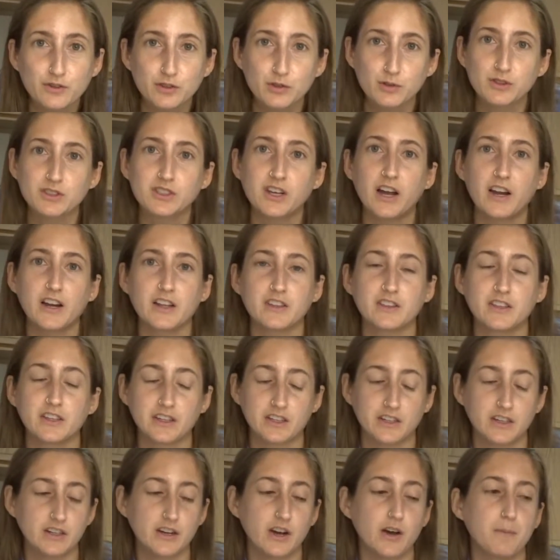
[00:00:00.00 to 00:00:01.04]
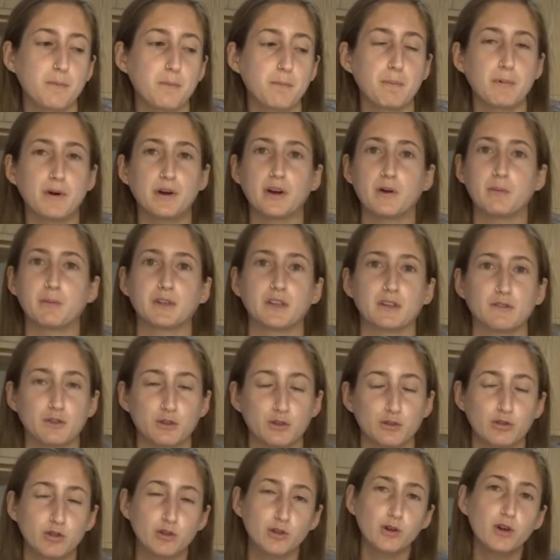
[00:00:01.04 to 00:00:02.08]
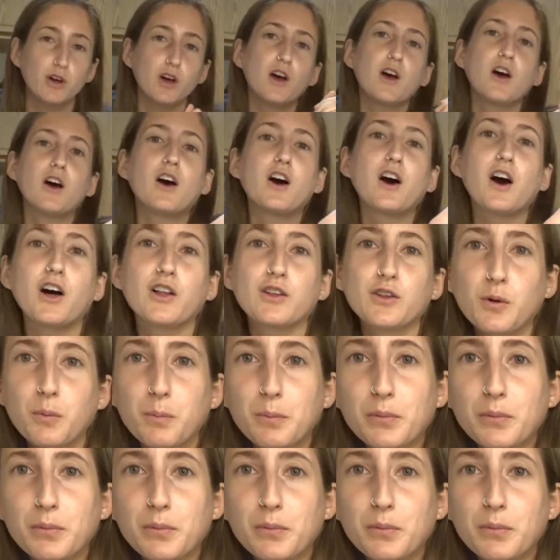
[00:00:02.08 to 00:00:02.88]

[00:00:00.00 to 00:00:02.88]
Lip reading: so it's kind of thickening up, but I'm gonna give you a little